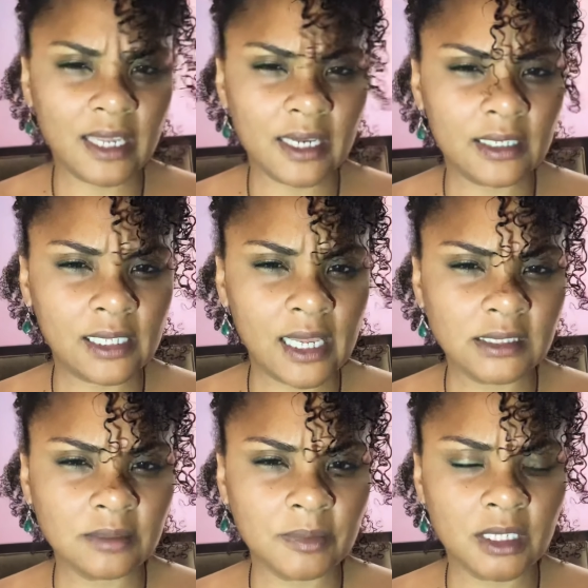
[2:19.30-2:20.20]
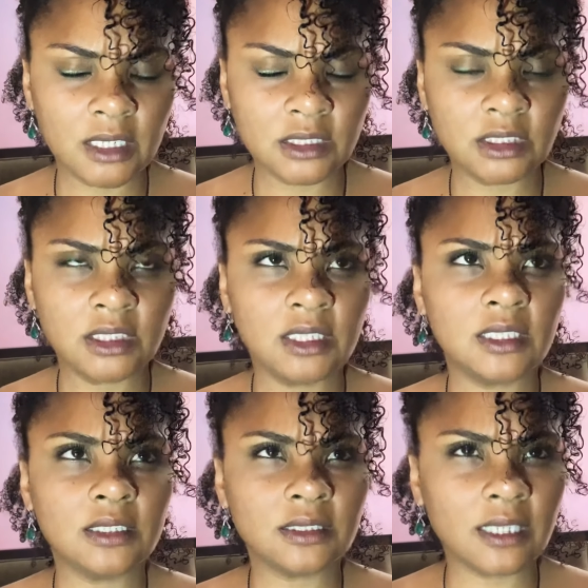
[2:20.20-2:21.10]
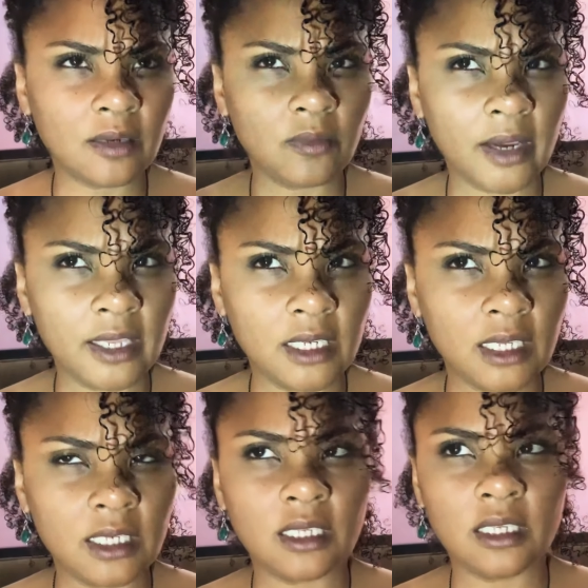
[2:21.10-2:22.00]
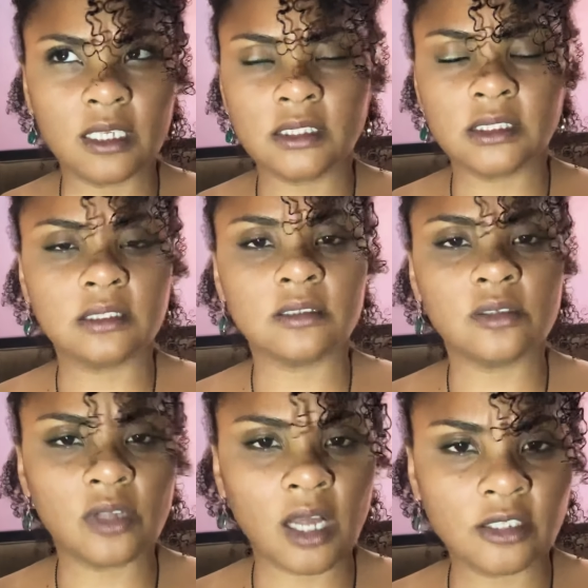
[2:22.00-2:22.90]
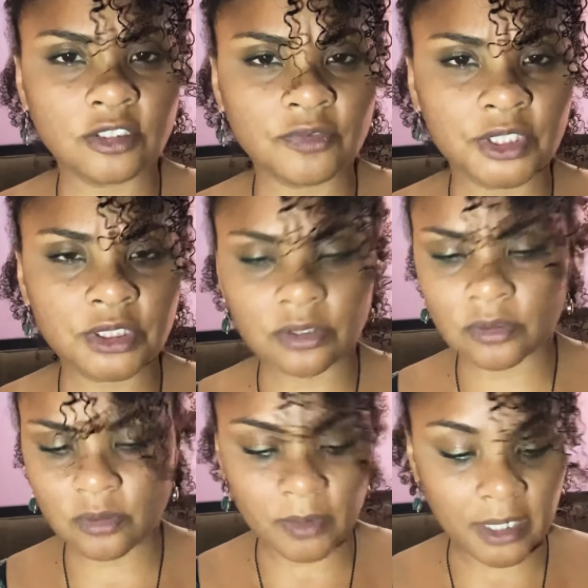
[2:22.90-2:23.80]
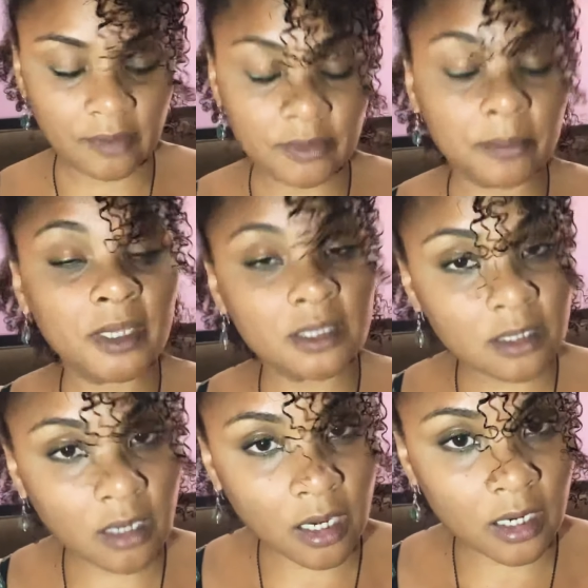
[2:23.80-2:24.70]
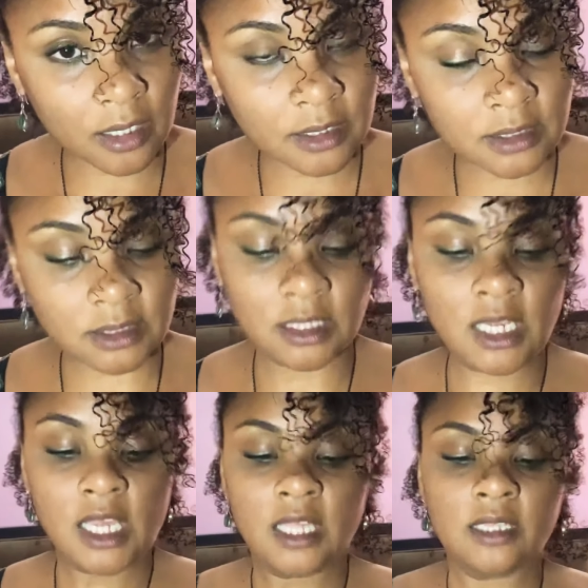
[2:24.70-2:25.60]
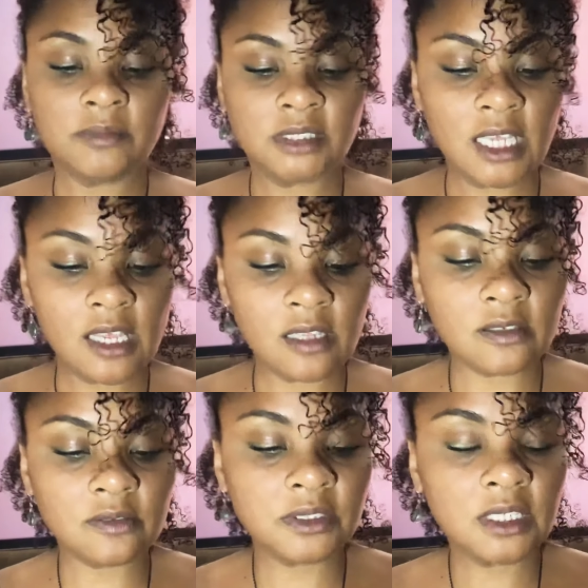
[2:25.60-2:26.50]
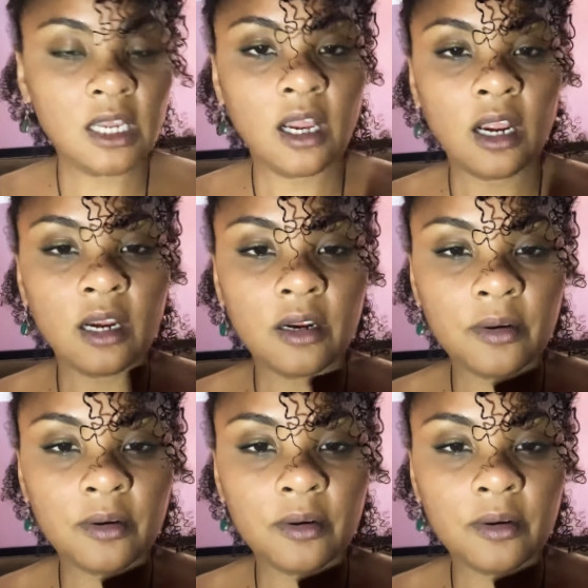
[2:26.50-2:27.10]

Ann Glassman, and she's a white lady, and she's a little controversial, whatever. But the cards themselves are